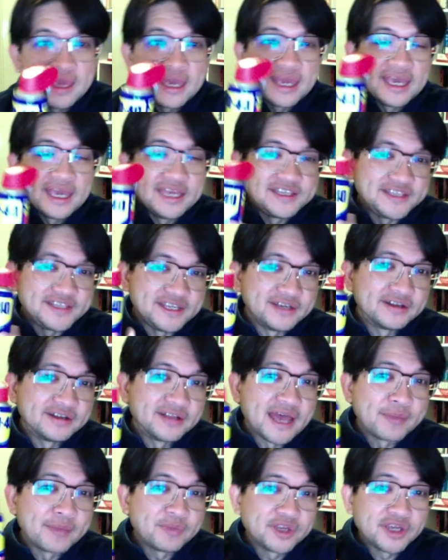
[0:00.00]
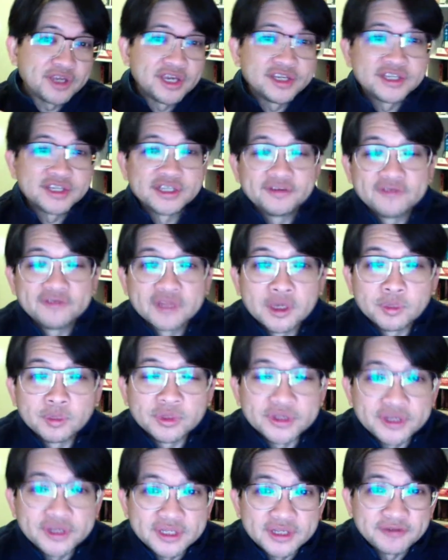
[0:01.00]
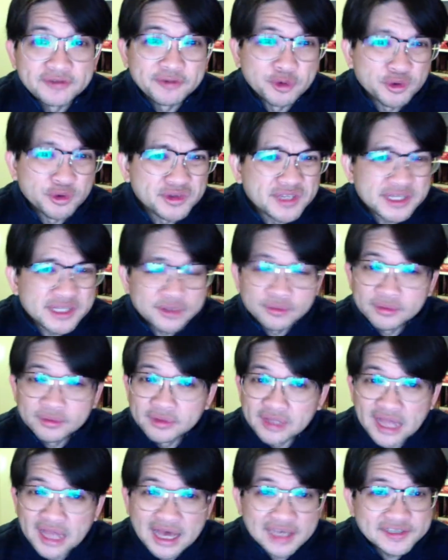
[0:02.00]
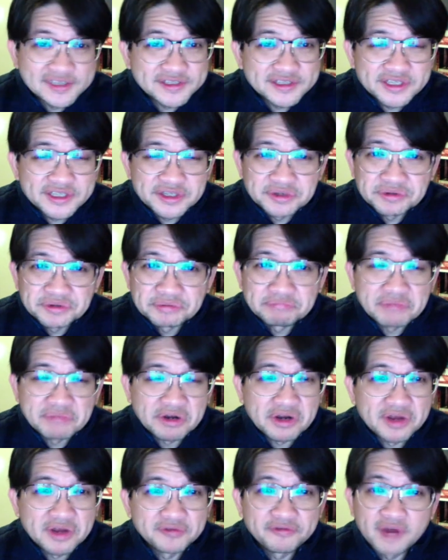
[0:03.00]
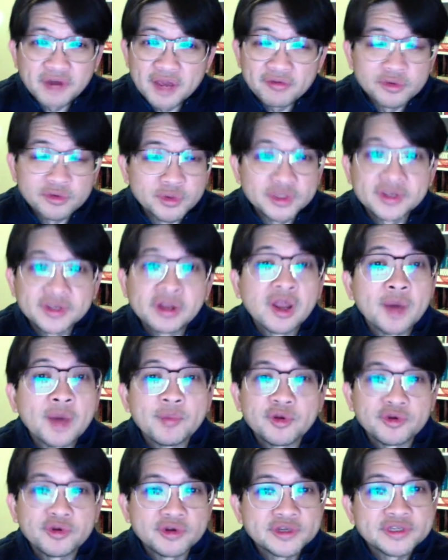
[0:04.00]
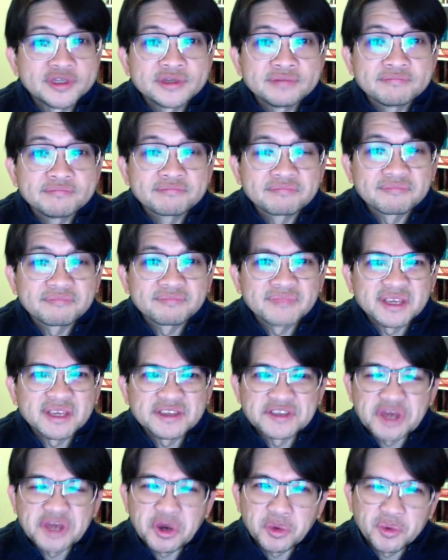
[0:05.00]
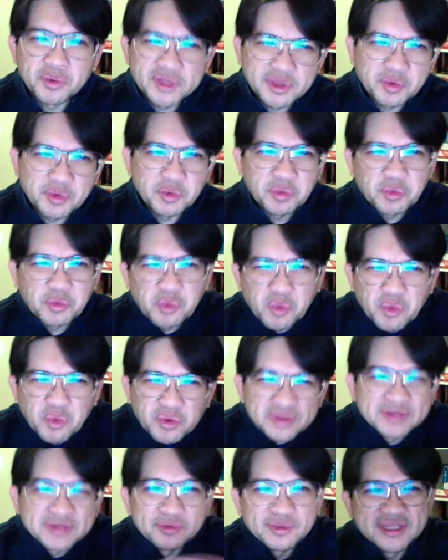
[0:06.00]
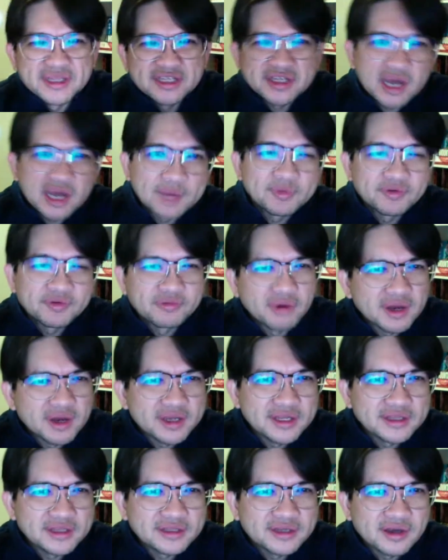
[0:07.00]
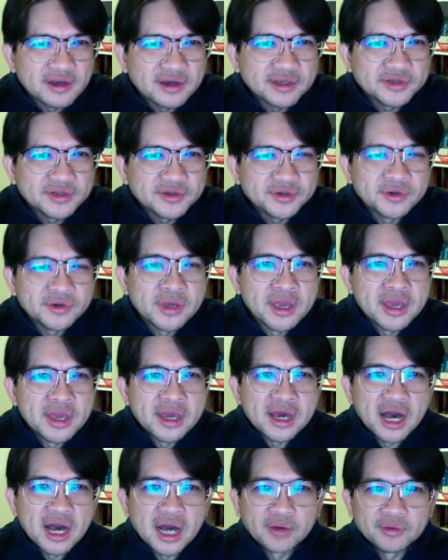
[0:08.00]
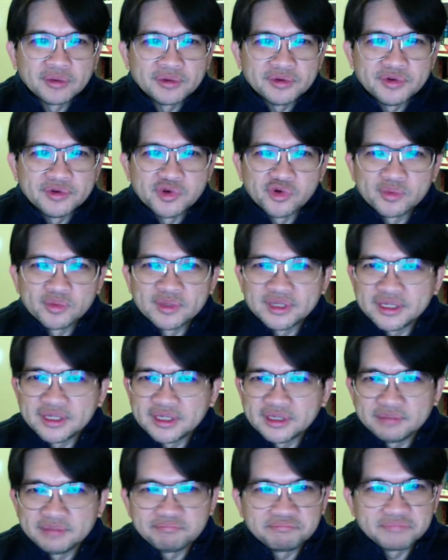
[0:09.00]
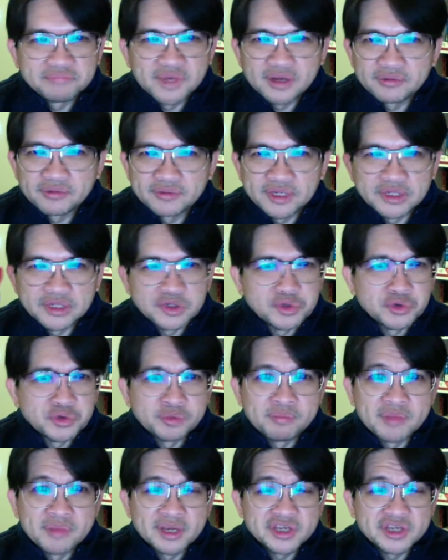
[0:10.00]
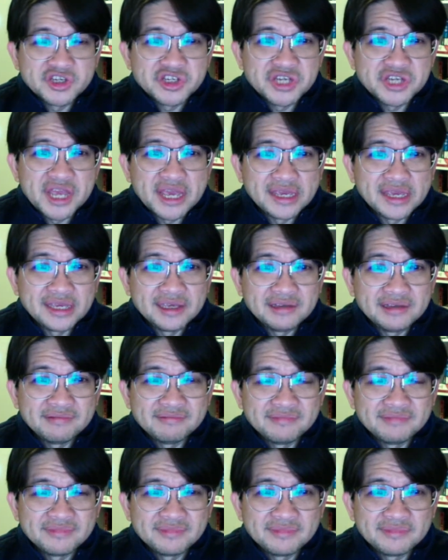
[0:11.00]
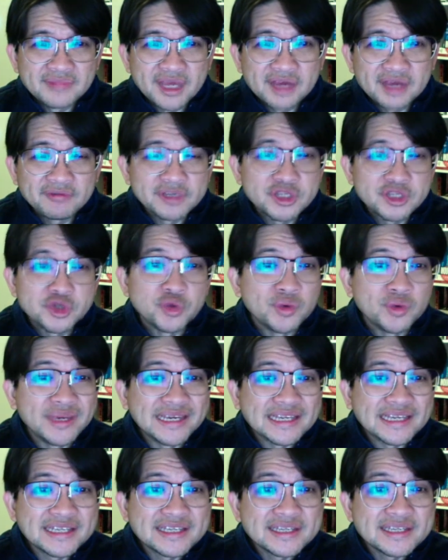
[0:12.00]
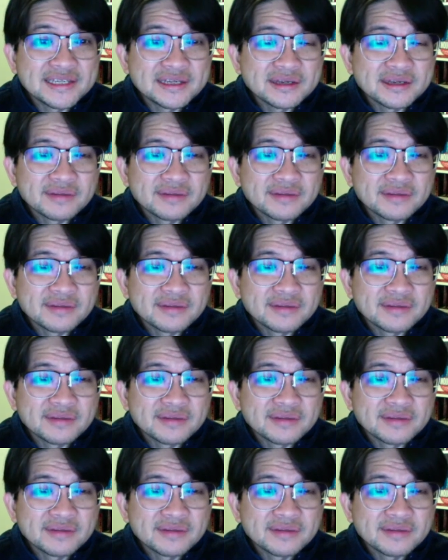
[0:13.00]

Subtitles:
A single application of WD-40 would last you around 500 kilometers. So with the type of riding that I do, I would normally relube my chain every 2 weeks.